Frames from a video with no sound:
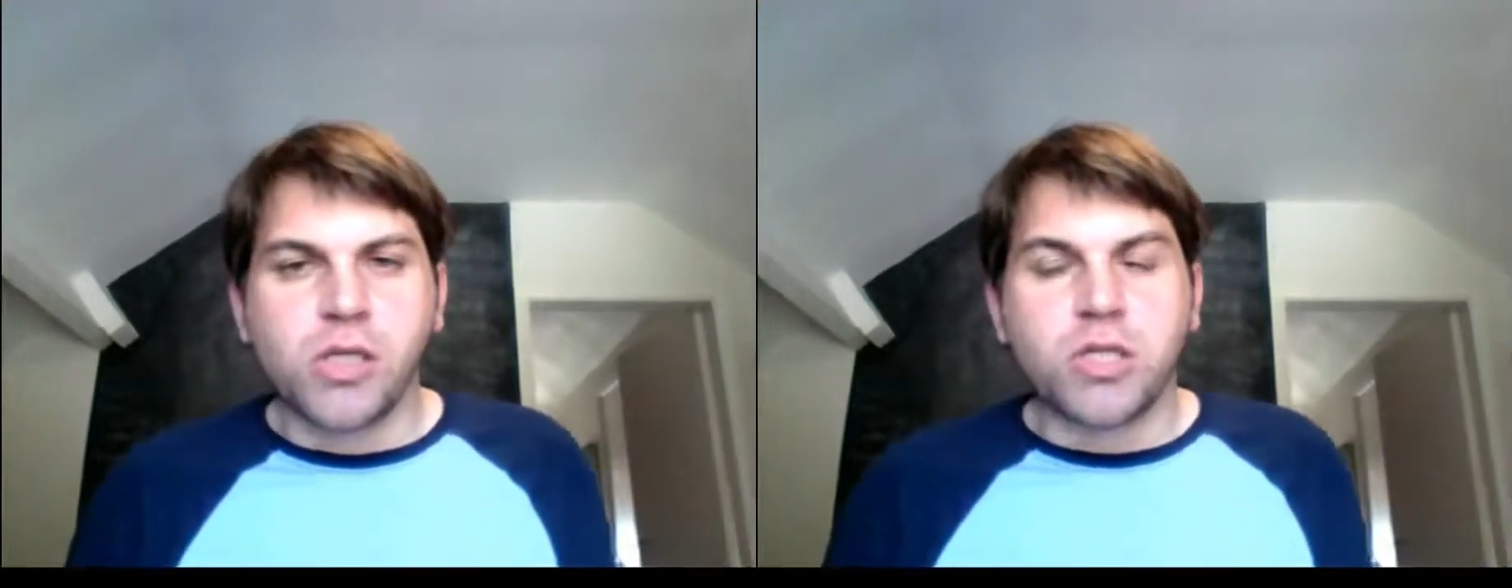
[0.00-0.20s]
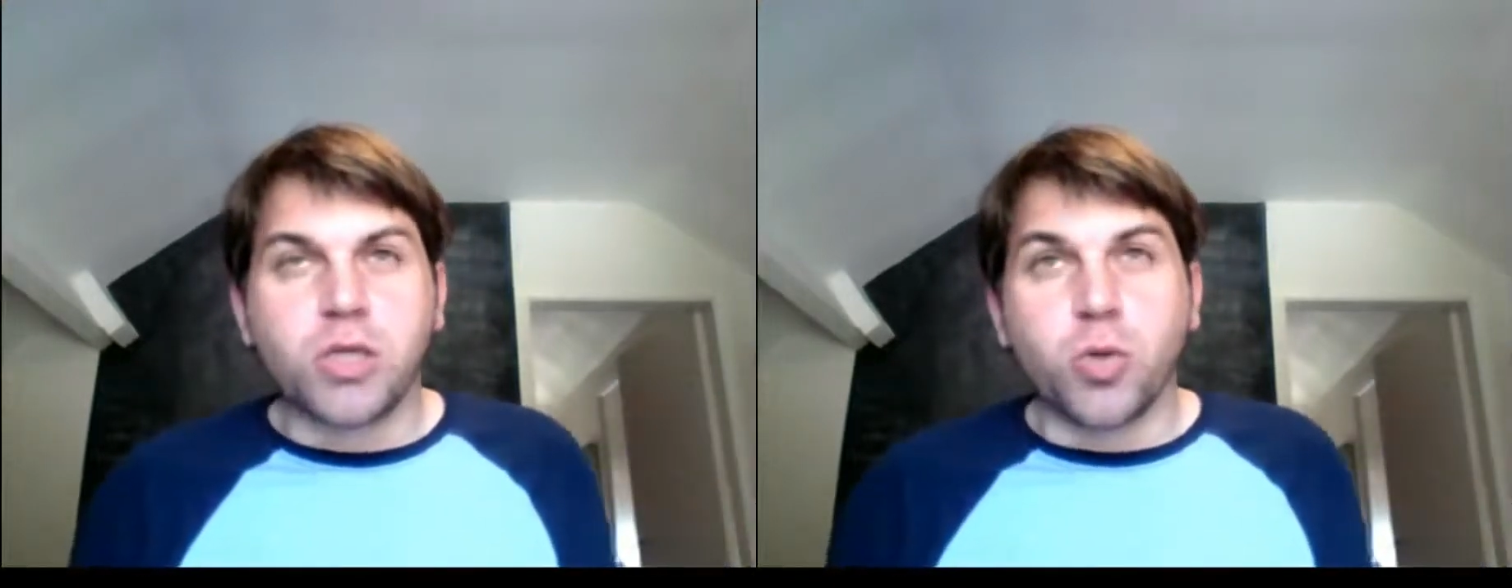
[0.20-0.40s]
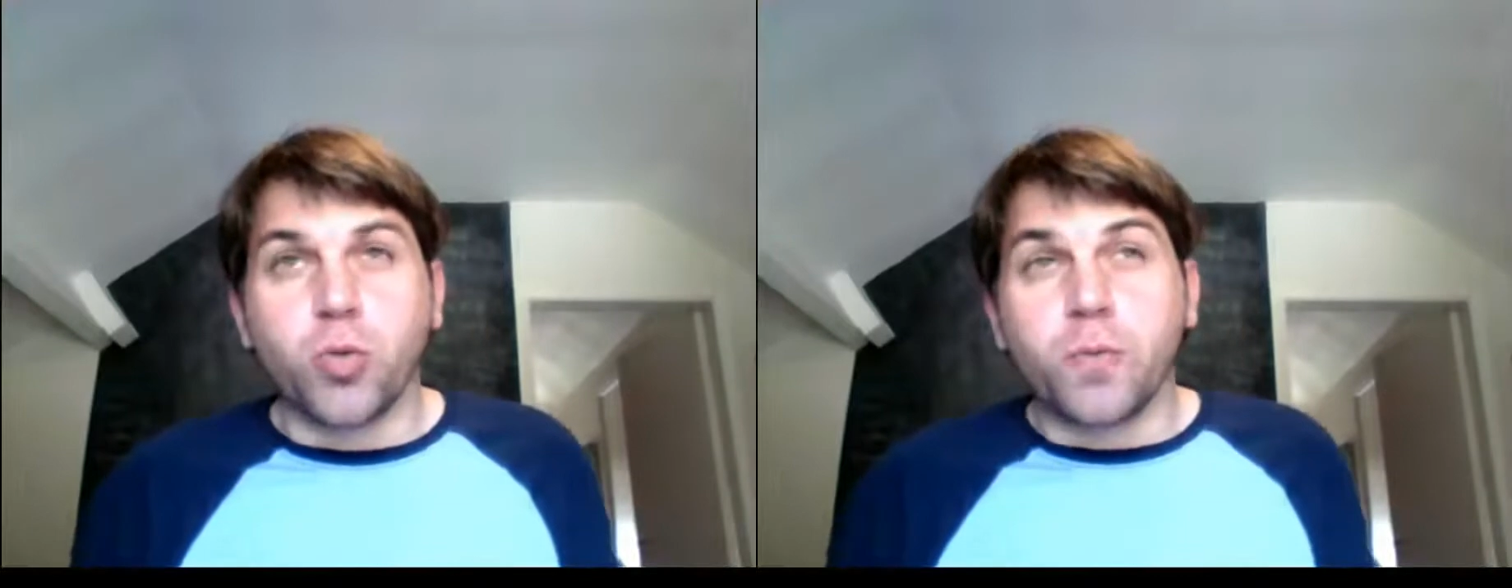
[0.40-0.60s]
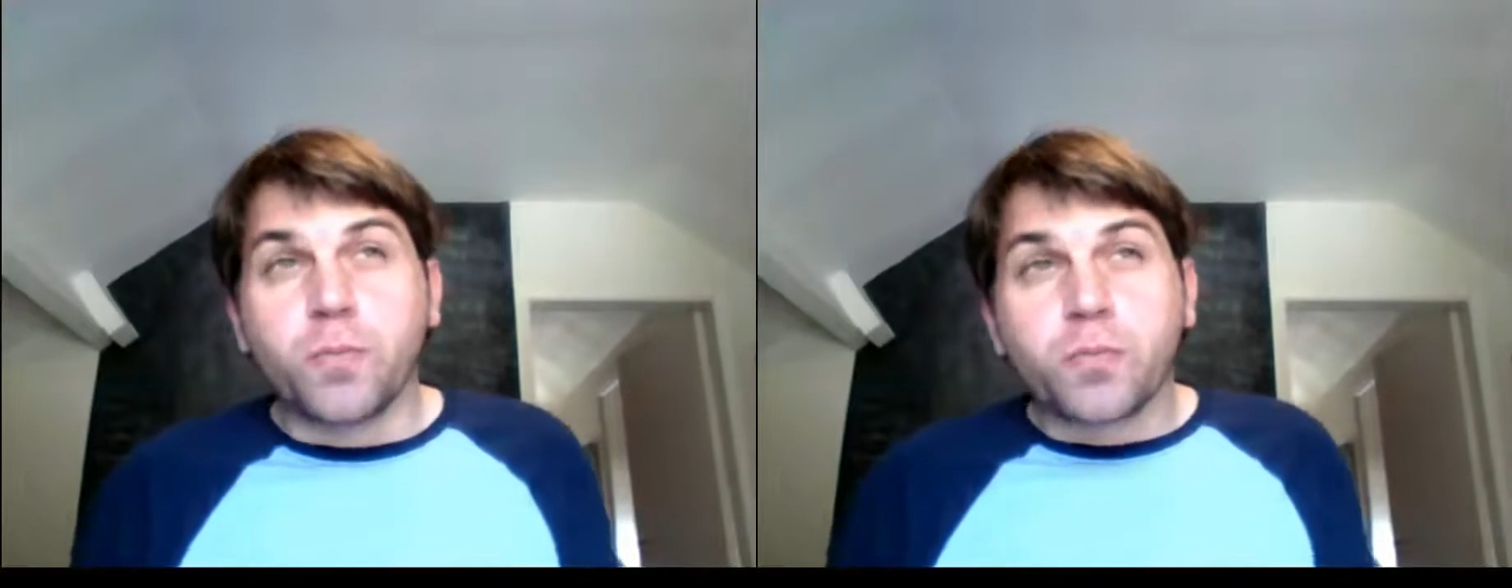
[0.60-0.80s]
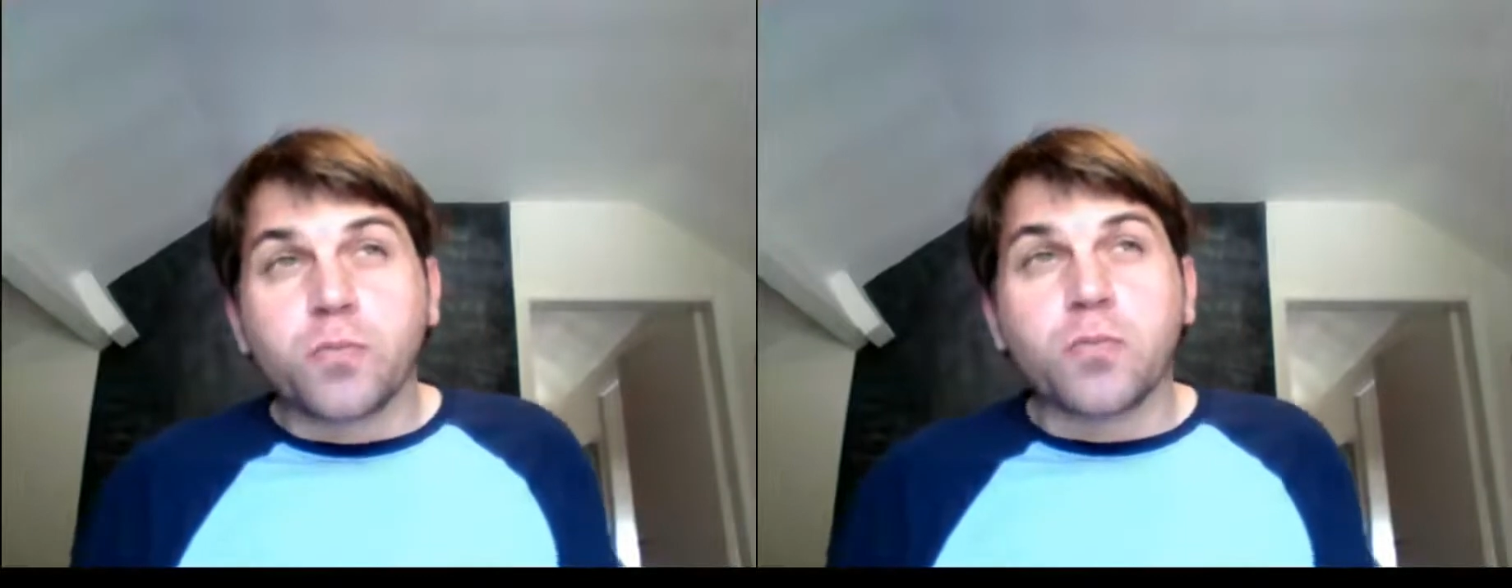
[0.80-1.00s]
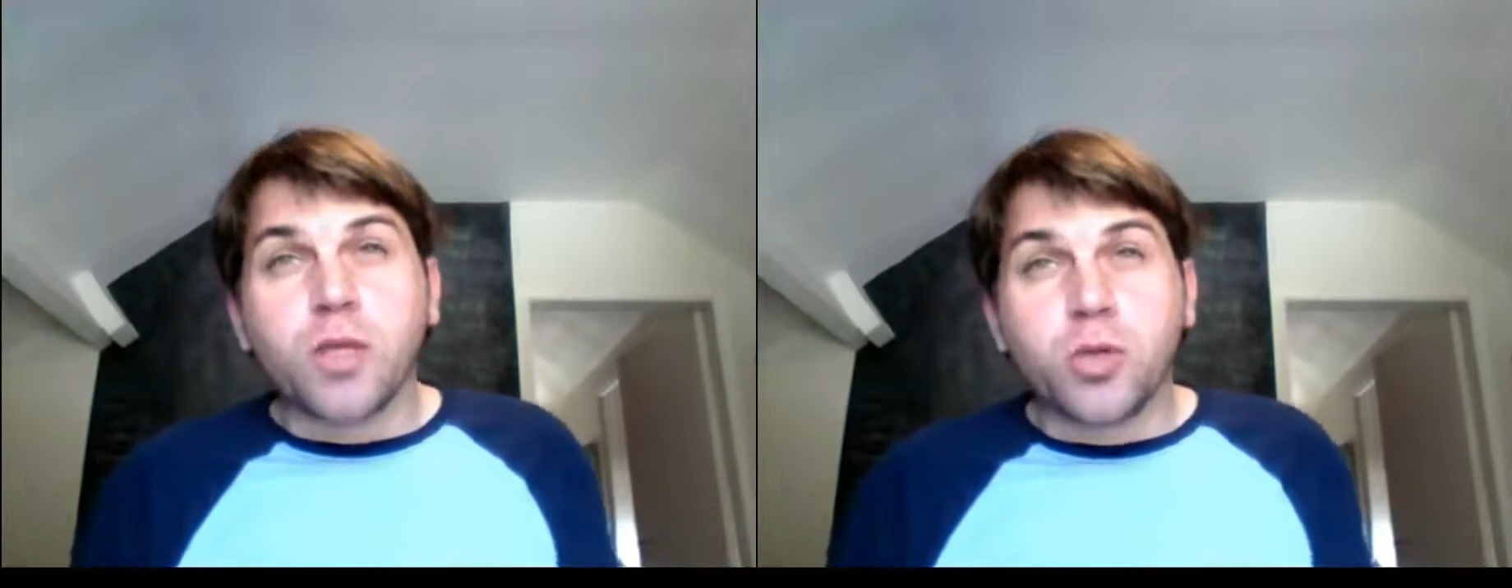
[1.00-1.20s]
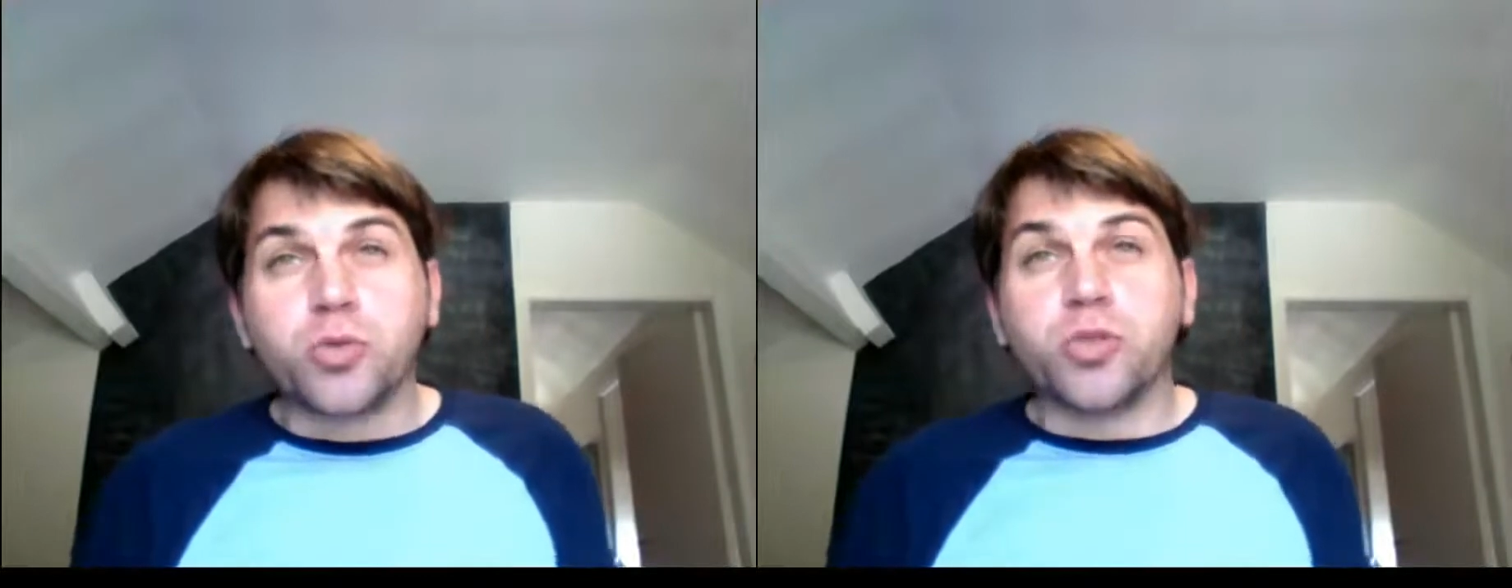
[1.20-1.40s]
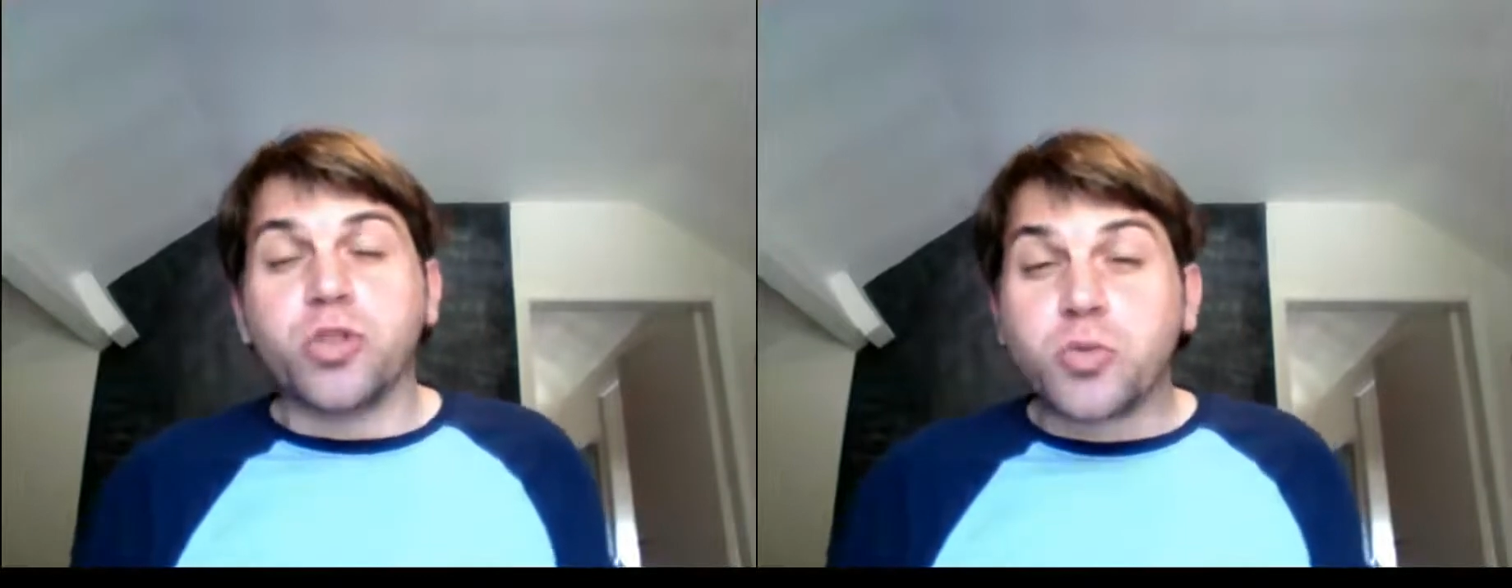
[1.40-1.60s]
So you
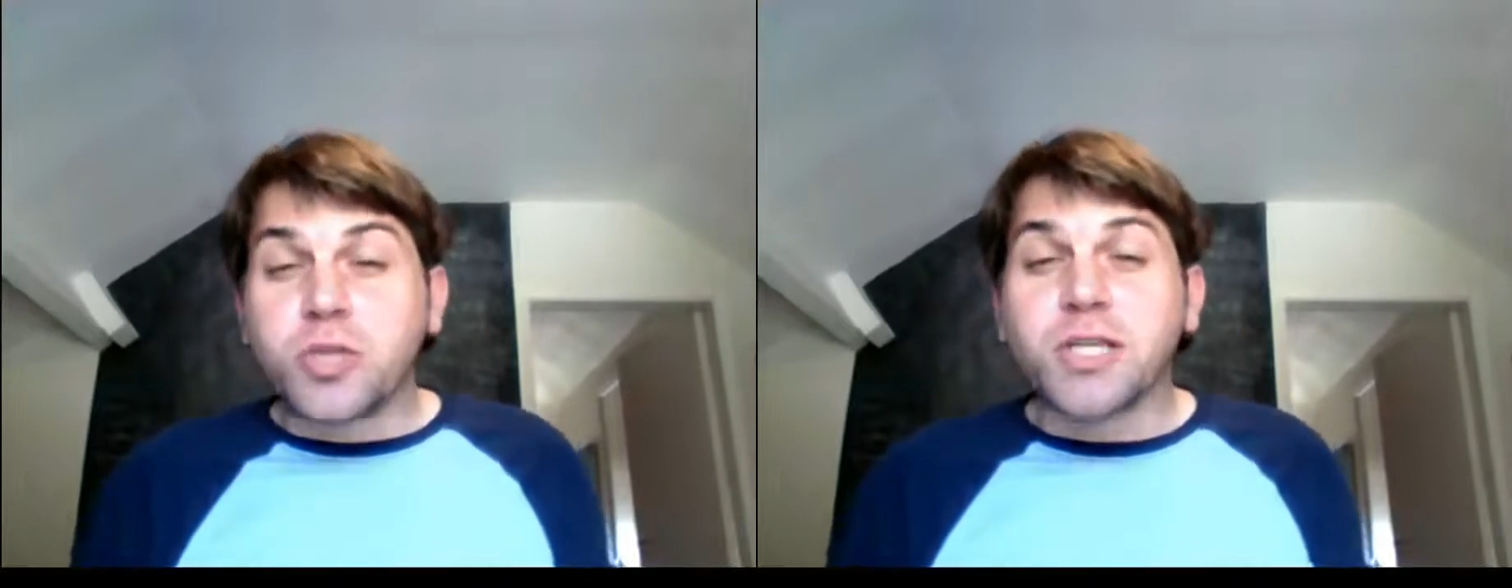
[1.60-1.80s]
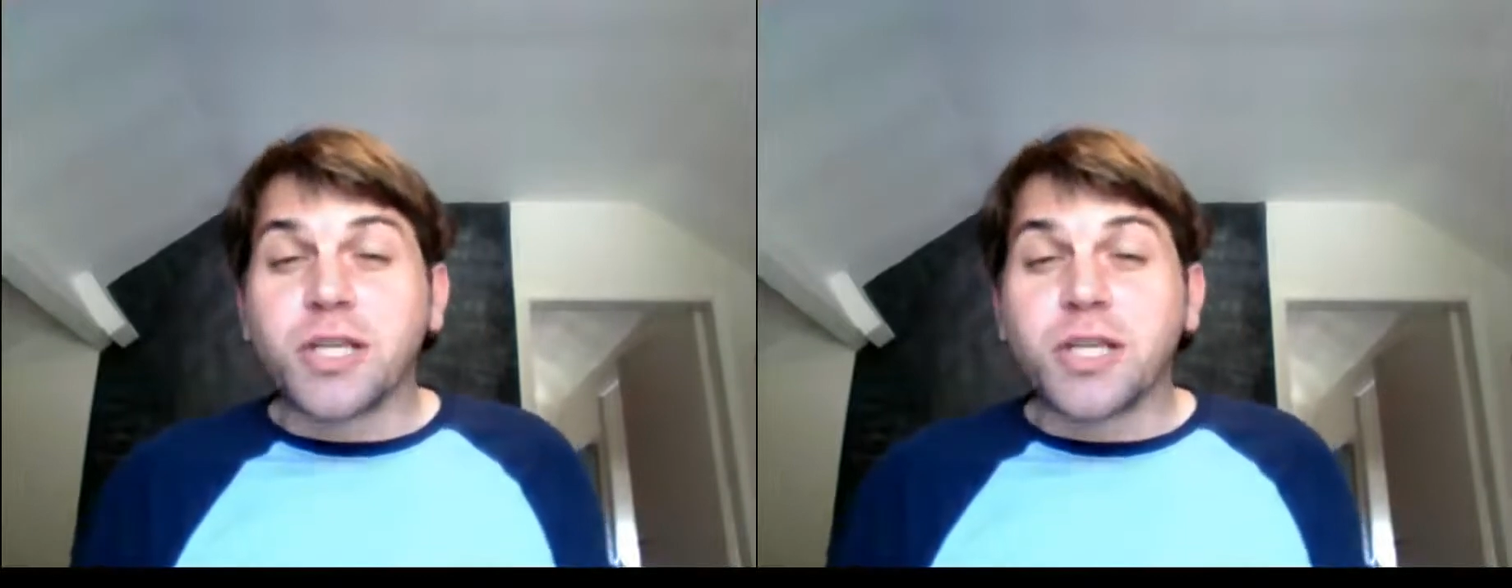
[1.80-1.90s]
will notice,